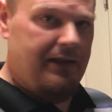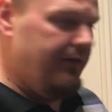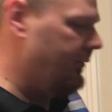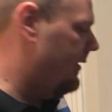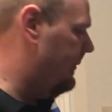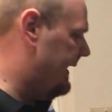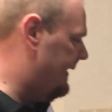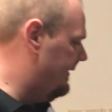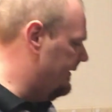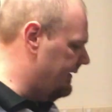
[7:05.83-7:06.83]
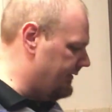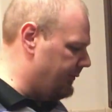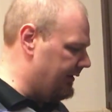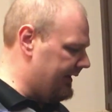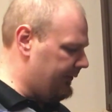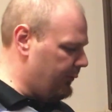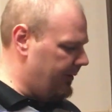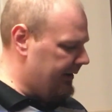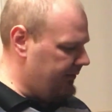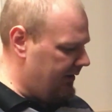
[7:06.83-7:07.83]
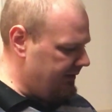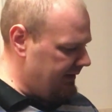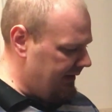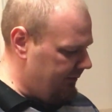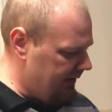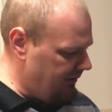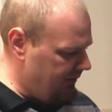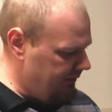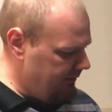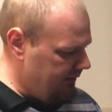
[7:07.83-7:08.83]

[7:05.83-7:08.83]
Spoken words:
any of the raw meat, so we don't have to worry about cross contamination.